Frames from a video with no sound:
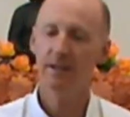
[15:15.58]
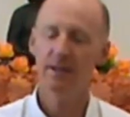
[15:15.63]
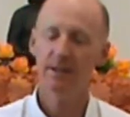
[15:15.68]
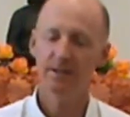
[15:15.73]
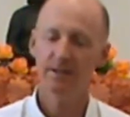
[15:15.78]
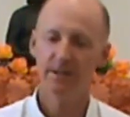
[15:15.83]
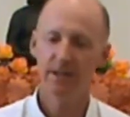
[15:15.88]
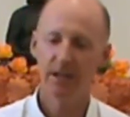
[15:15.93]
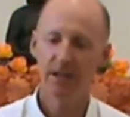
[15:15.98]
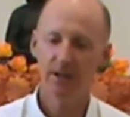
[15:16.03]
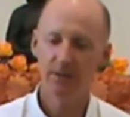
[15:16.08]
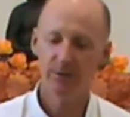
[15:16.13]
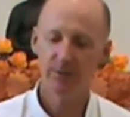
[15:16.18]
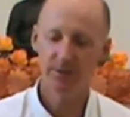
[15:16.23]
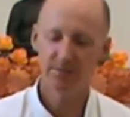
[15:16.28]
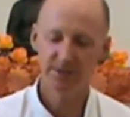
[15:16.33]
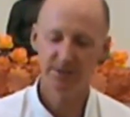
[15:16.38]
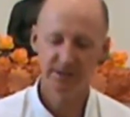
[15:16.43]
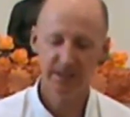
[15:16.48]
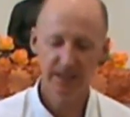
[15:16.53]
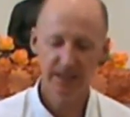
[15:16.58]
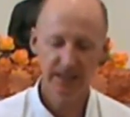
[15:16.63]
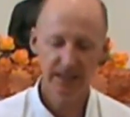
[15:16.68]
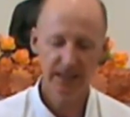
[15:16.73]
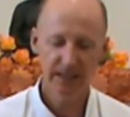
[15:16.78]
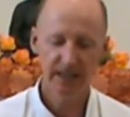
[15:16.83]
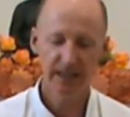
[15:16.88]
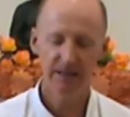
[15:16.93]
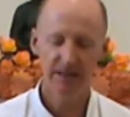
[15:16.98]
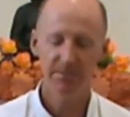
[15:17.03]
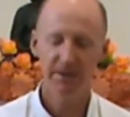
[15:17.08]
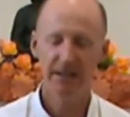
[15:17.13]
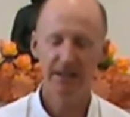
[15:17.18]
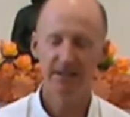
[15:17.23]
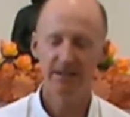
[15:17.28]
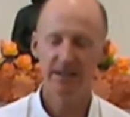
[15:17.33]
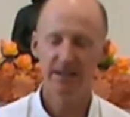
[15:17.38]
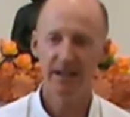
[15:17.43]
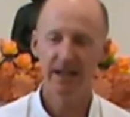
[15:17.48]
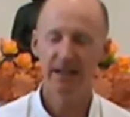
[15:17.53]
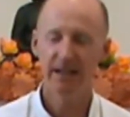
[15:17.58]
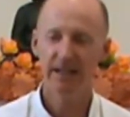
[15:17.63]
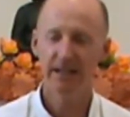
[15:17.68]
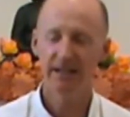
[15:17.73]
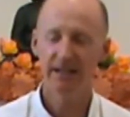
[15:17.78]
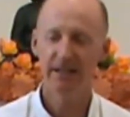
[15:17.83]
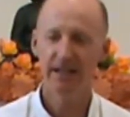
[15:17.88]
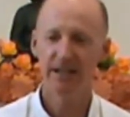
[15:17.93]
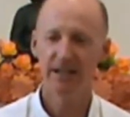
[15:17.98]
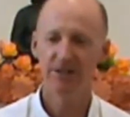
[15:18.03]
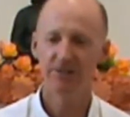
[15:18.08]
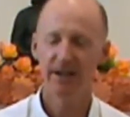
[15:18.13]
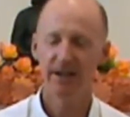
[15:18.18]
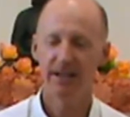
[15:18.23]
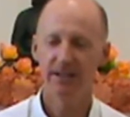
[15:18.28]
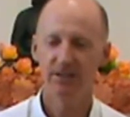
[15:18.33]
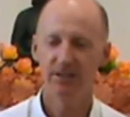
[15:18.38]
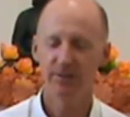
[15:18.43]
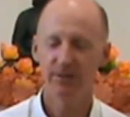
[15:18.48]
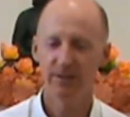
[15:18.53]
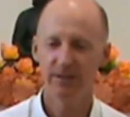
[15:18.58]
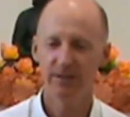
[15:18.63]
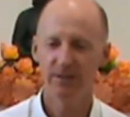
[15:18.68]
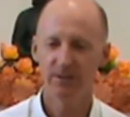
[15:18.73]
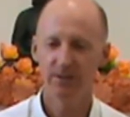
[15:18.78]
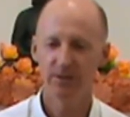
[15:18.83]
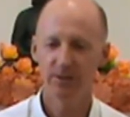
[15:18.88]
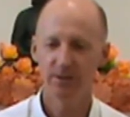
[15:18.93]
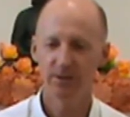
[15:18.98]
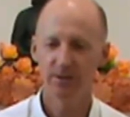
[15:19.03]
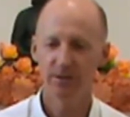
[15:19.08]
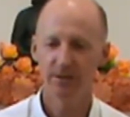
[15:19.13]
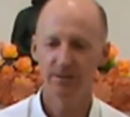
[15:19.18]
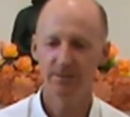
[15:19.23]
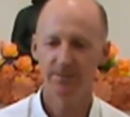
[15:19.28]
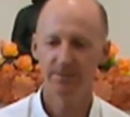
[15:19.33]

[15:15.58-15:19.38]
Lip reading: So if I'm sitting here meditating, getting dragged off into a thought,